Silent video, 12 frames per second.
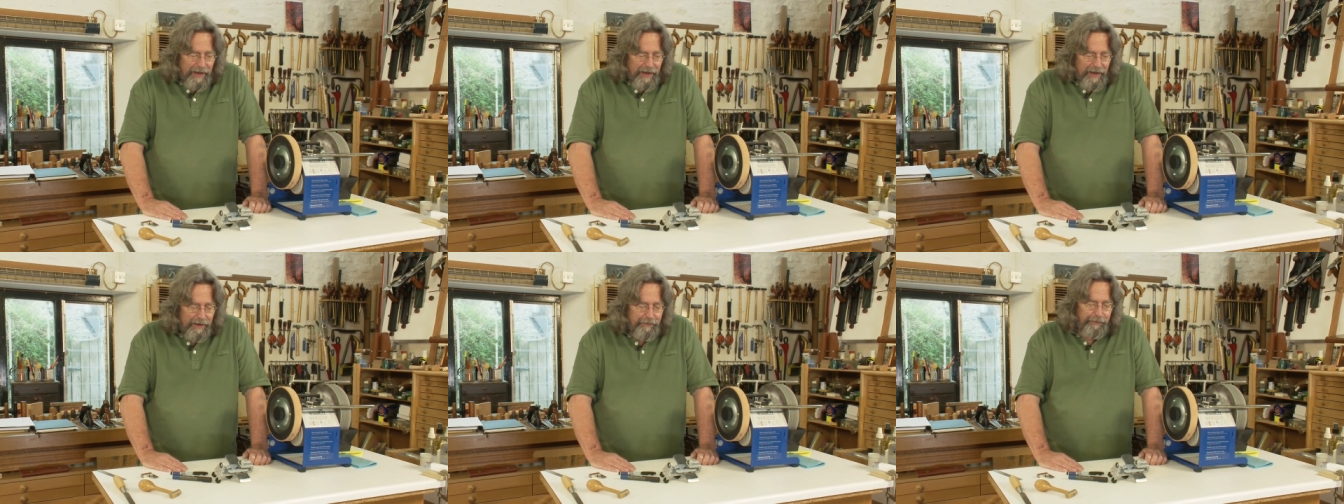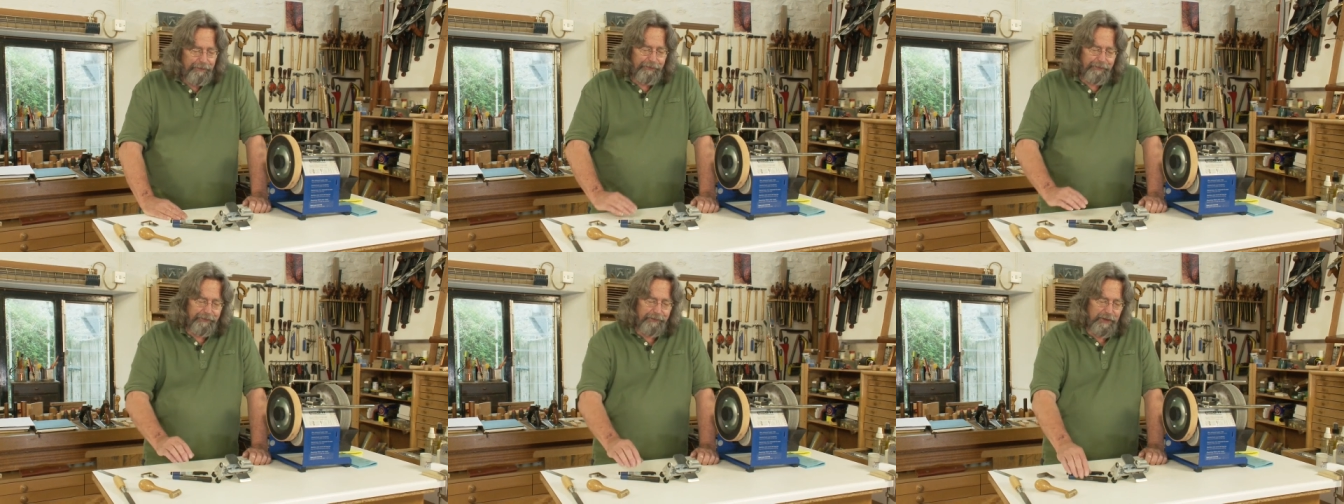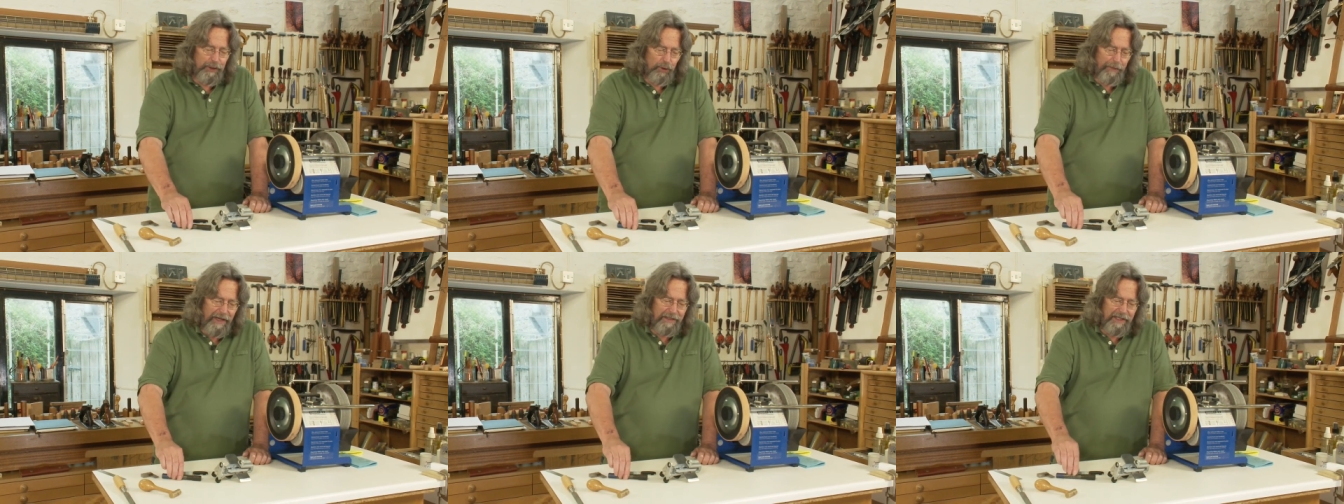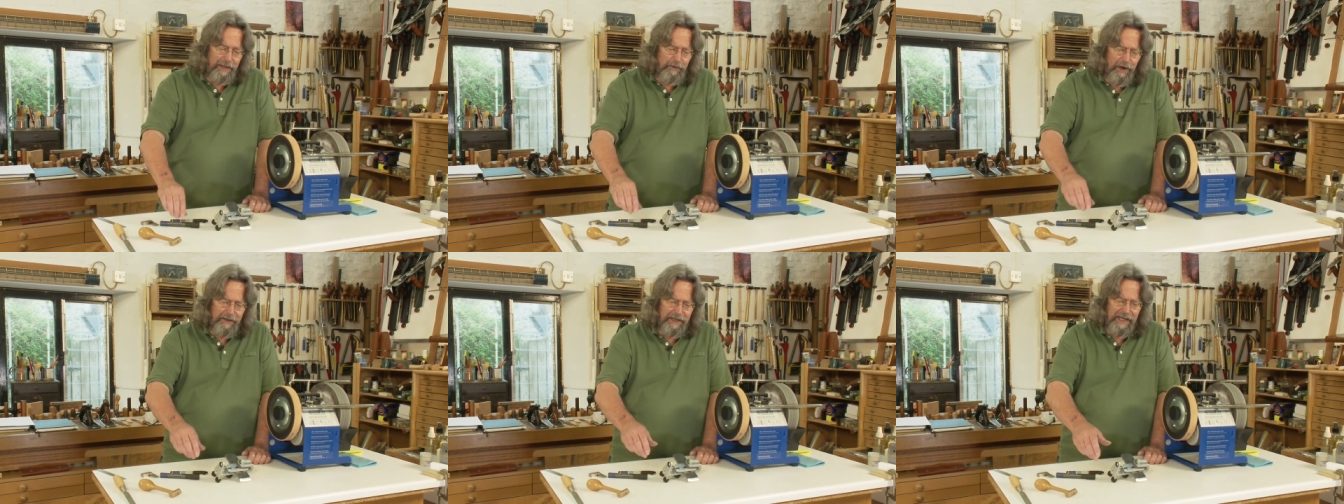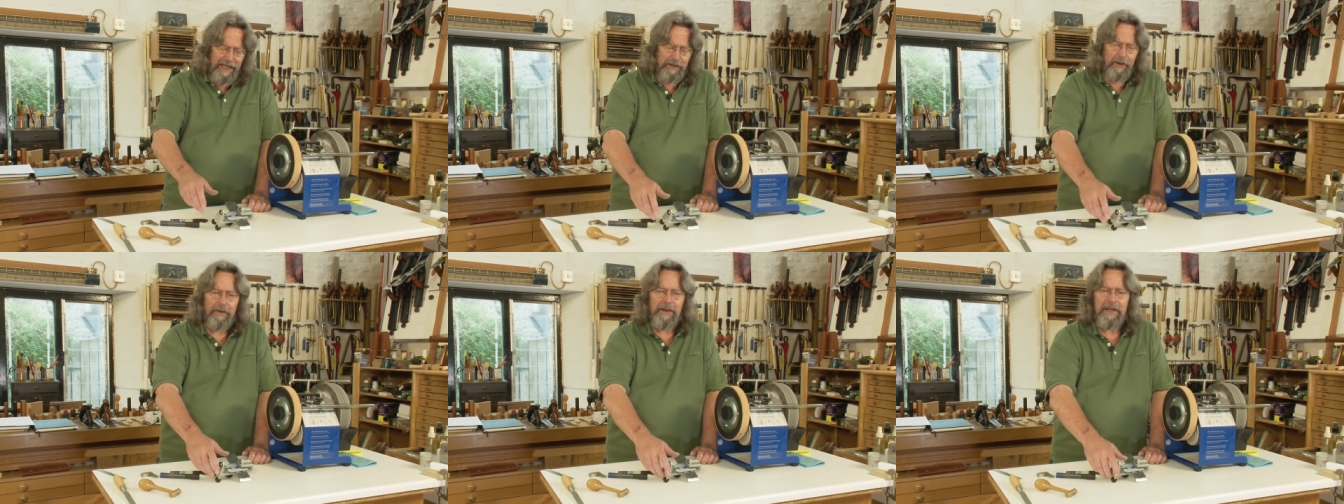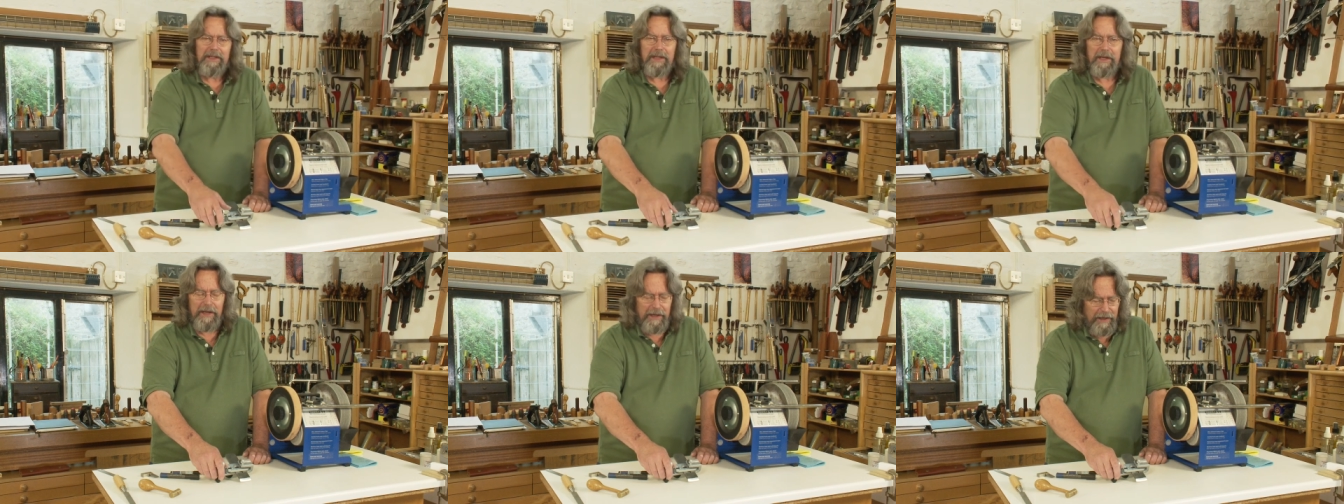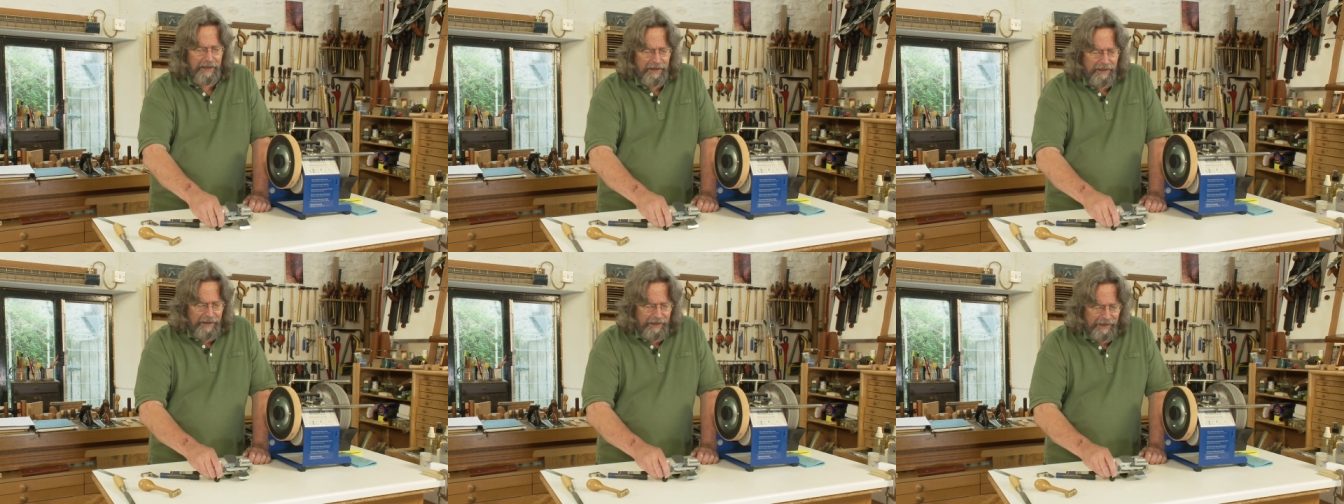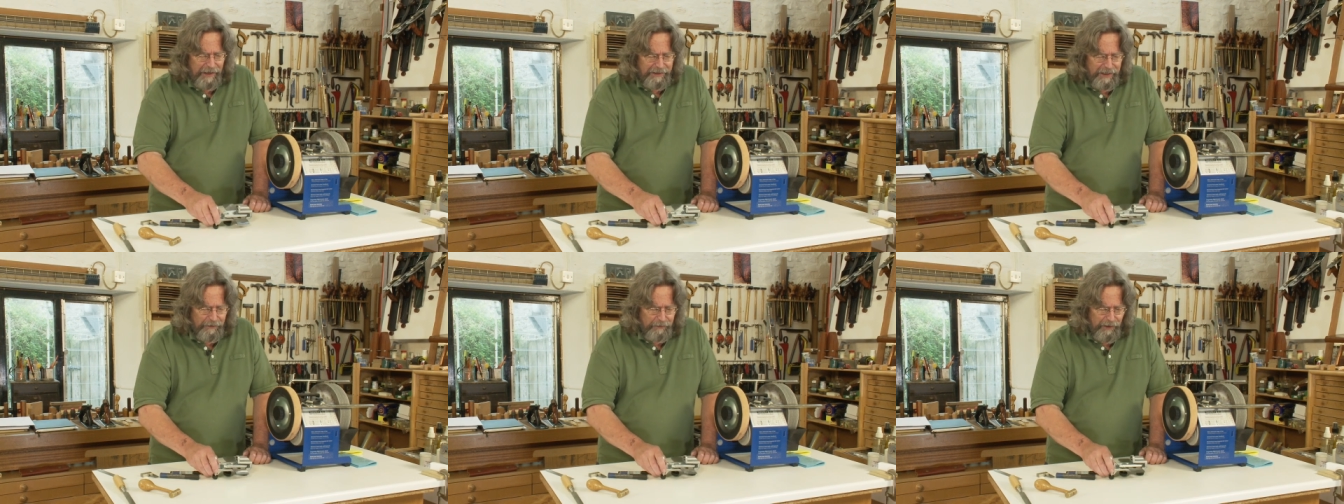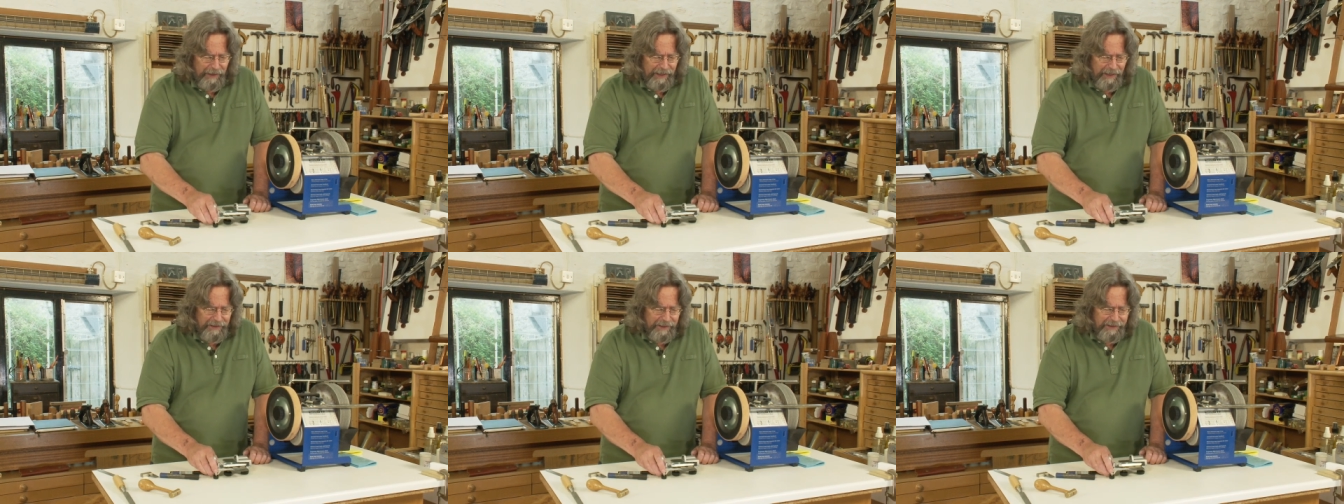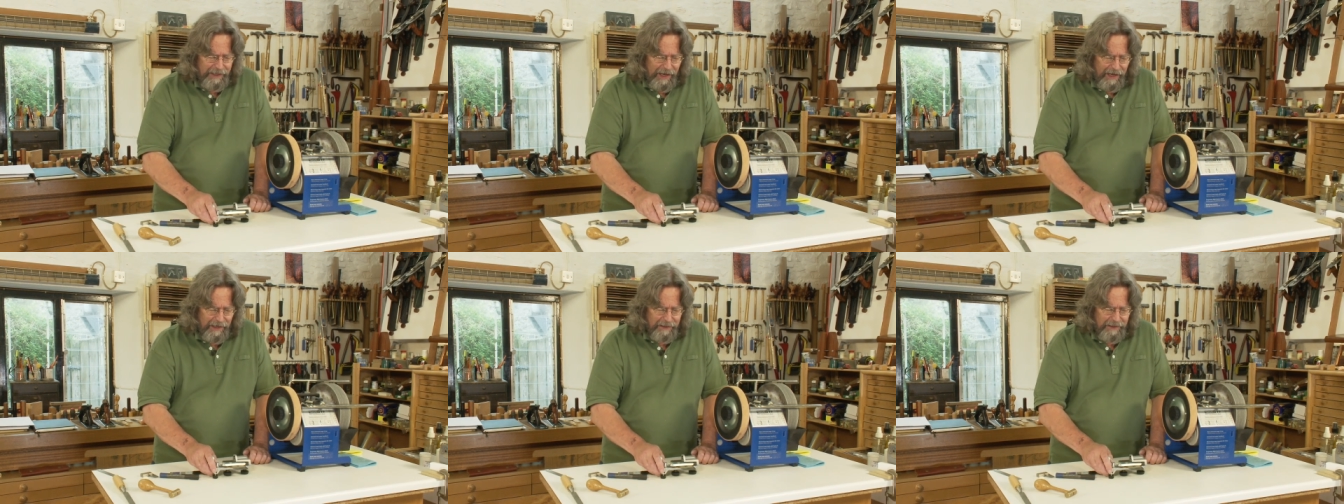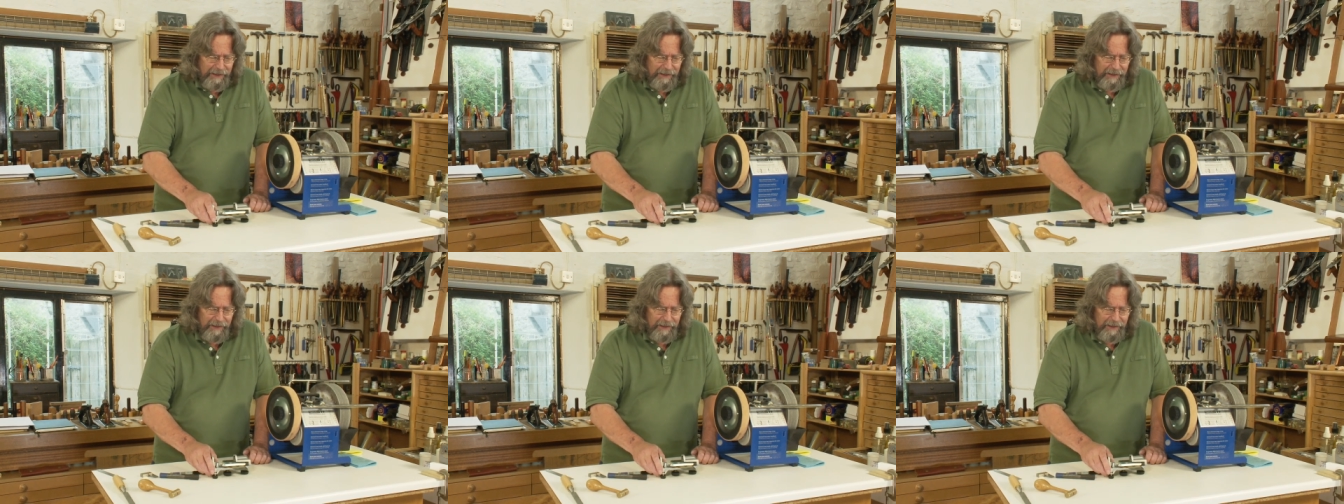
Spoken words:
Tormek seem rather keen on this, and I don't really understand.